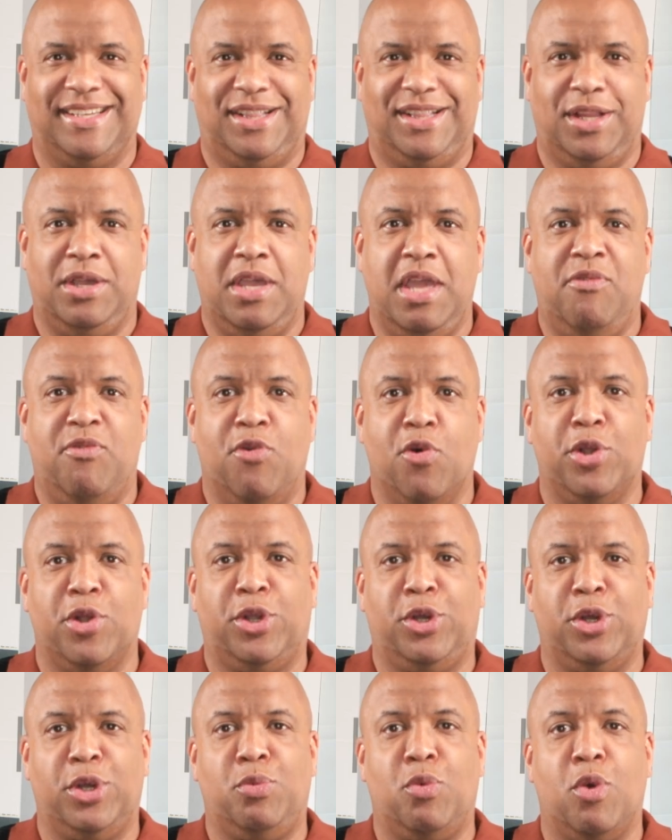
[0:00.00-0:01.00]
Looking for a
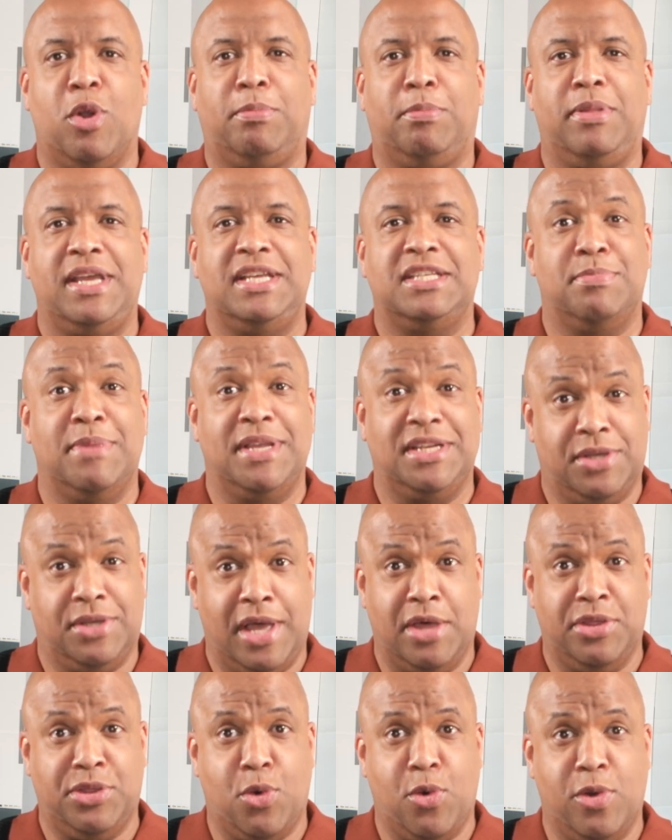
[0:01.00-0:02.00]
good workplace mental
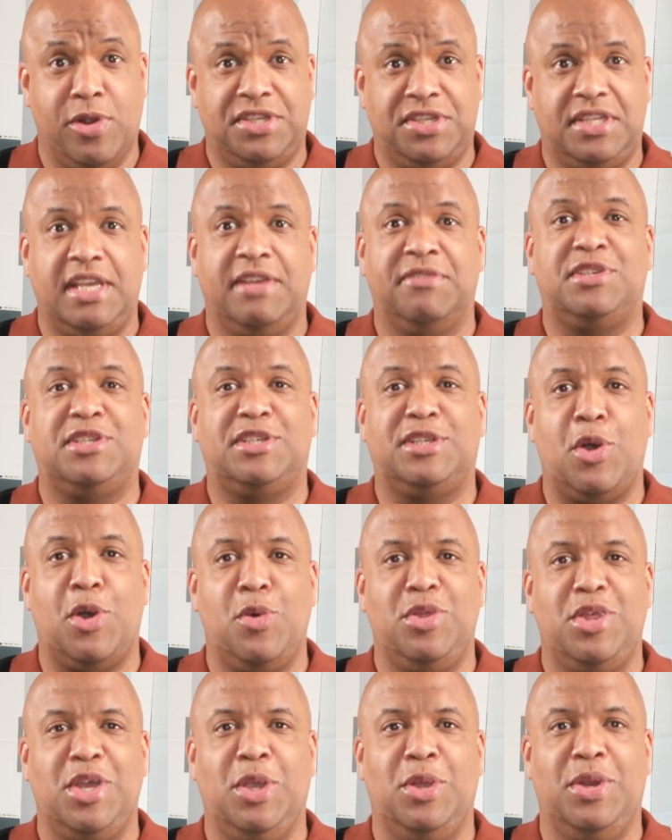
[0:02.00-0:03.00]
health course? If so,
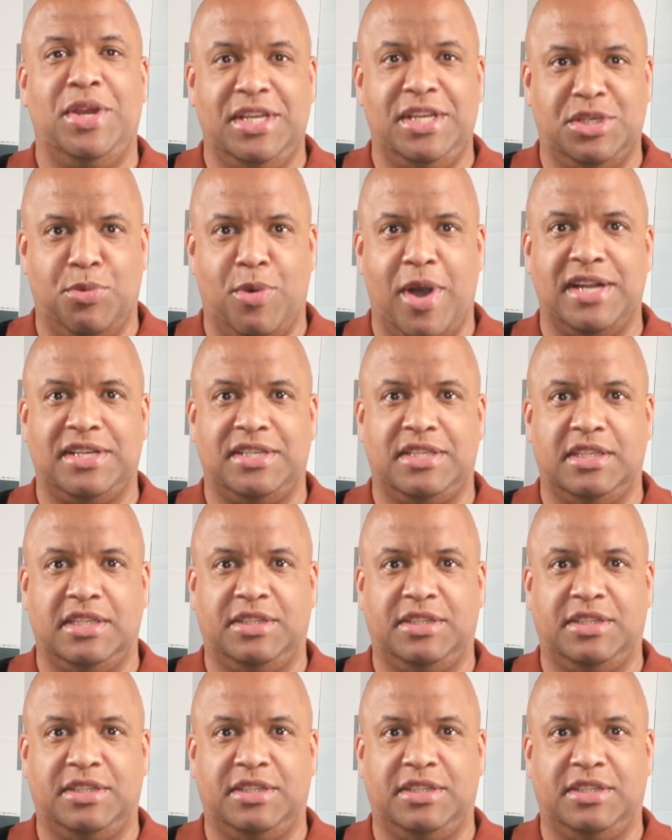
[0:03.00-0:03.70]
then you need to watch this